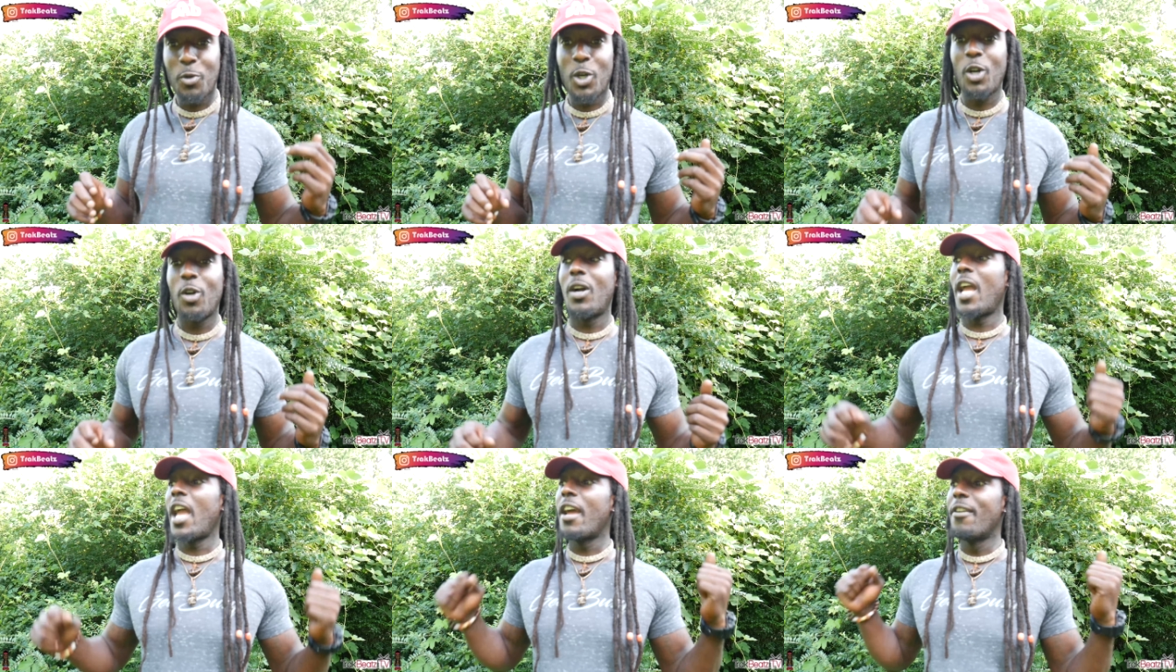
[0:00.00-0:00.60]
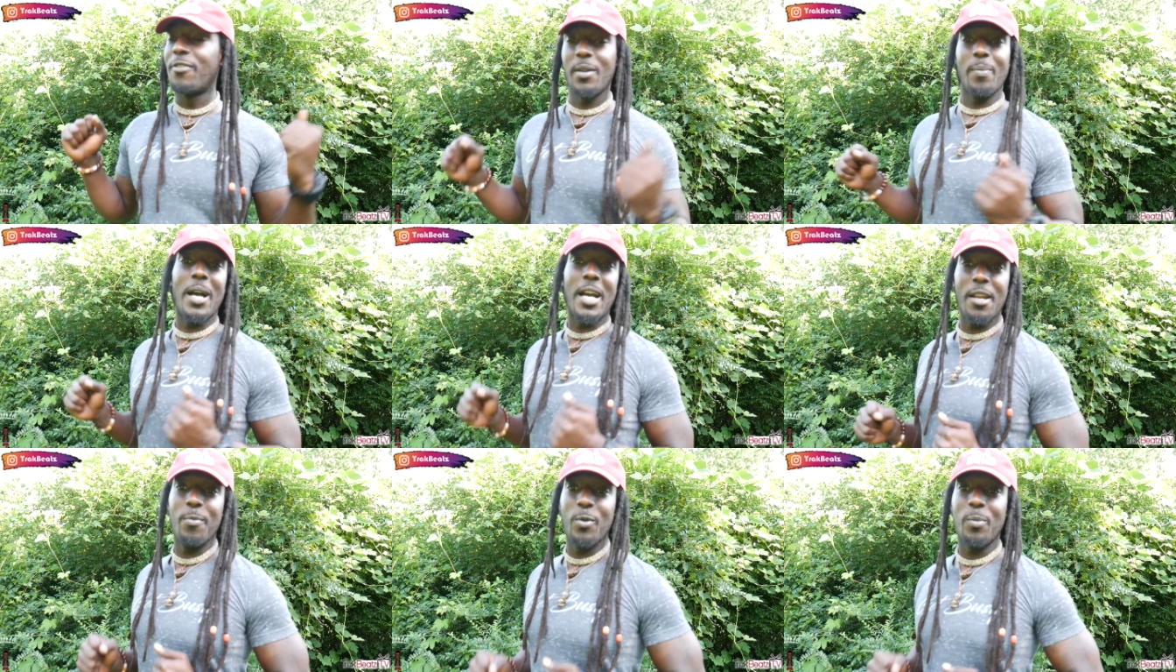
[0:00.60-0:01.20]
world,
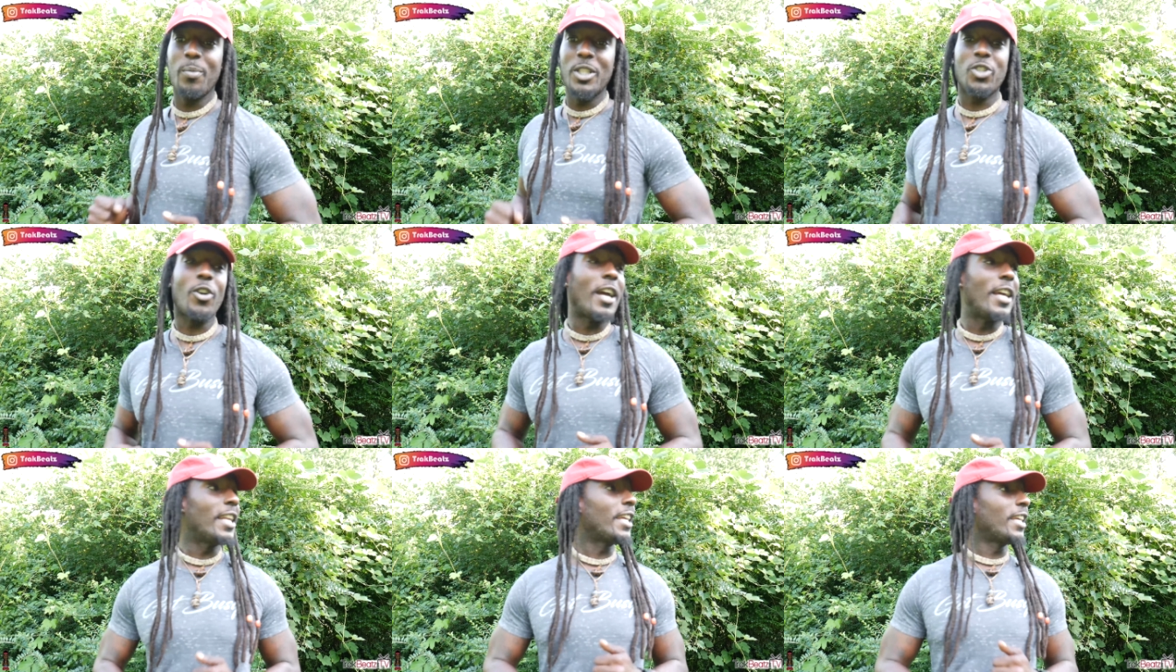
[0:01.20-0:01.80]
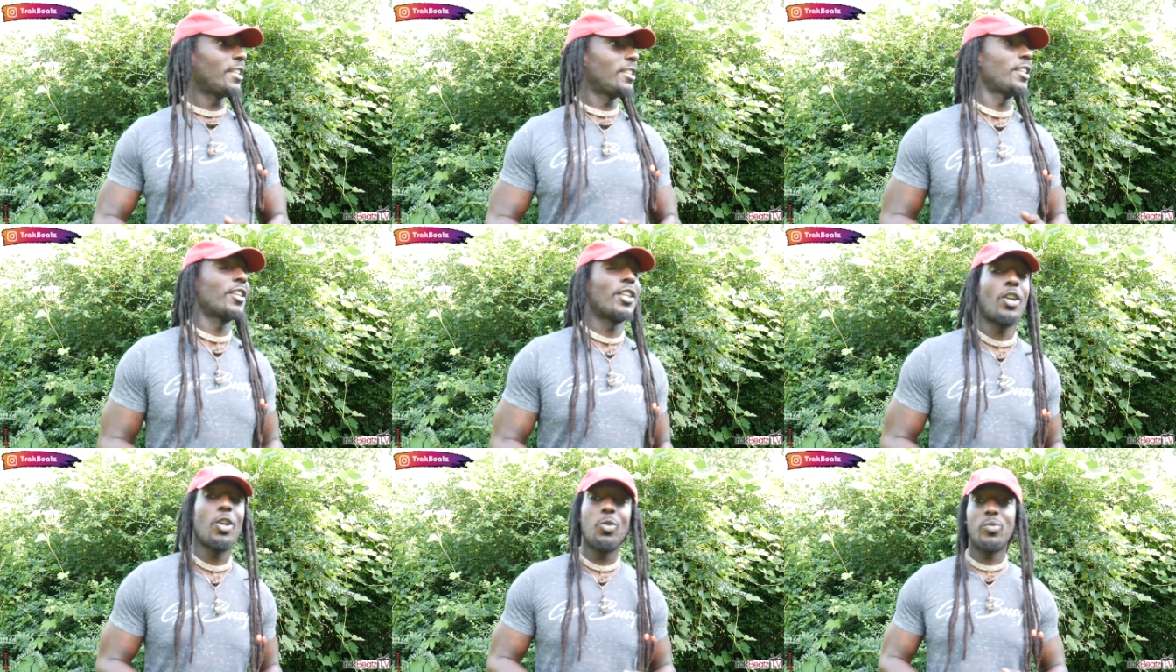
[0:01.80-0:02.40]
everybody will be trying to get there
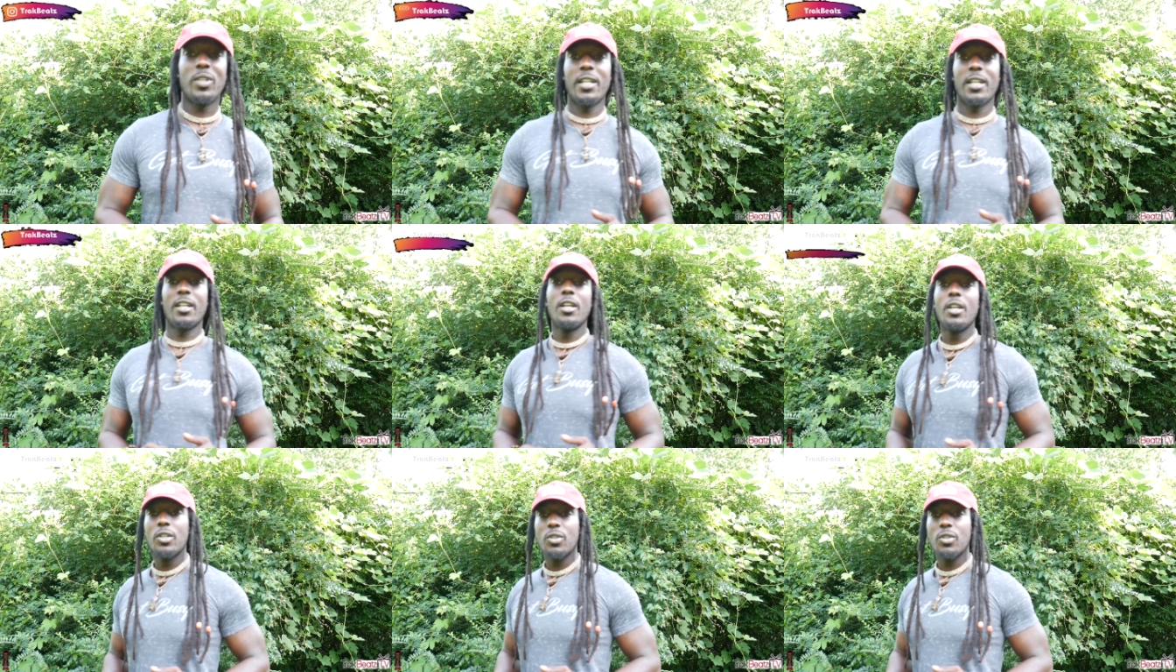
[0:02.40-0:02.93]
and go there.